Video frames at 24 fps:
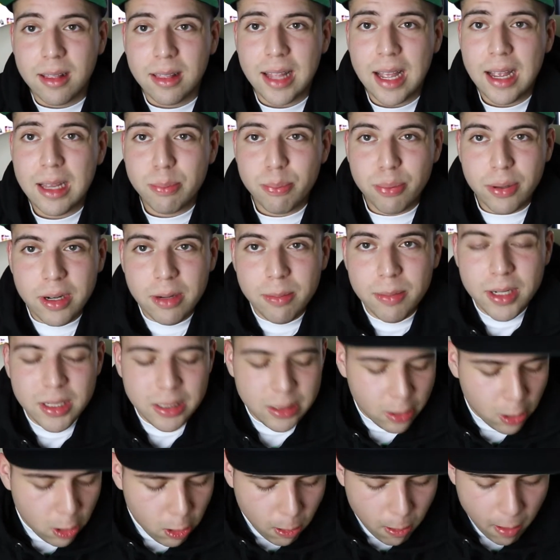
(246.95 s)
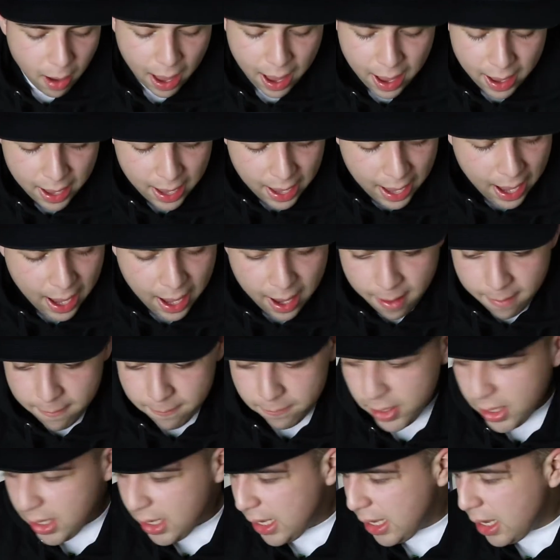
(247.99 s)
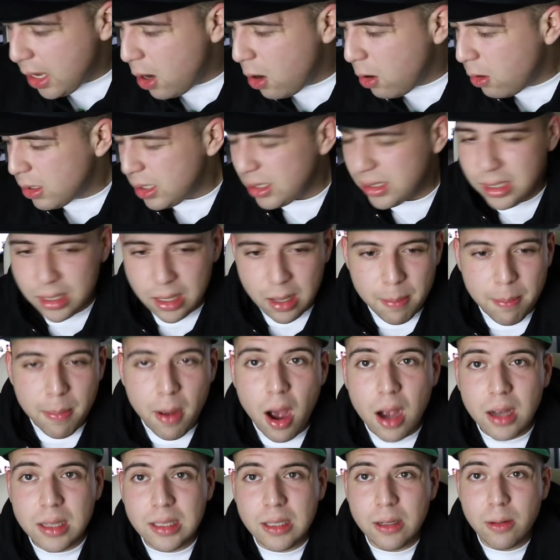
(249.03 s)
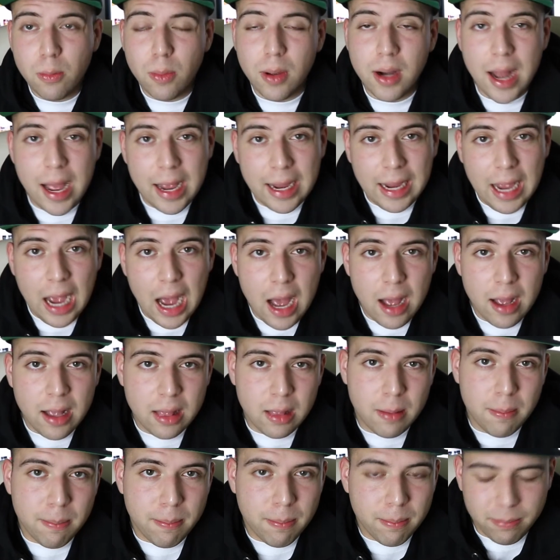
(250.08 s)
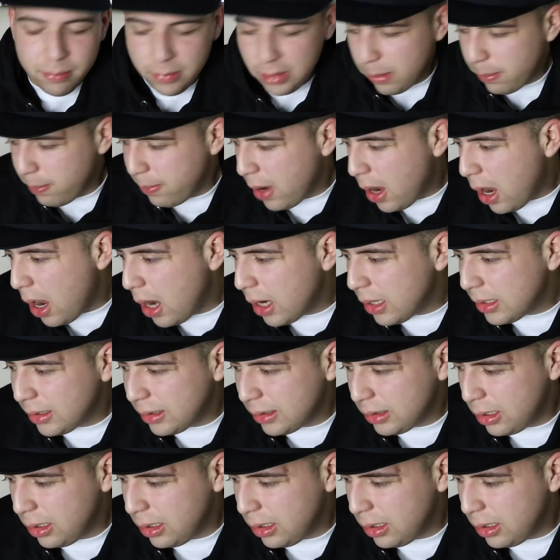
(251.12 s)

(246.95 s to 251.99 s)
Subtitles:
That's pretty much the whole video, just an unboxing of what I got in the box.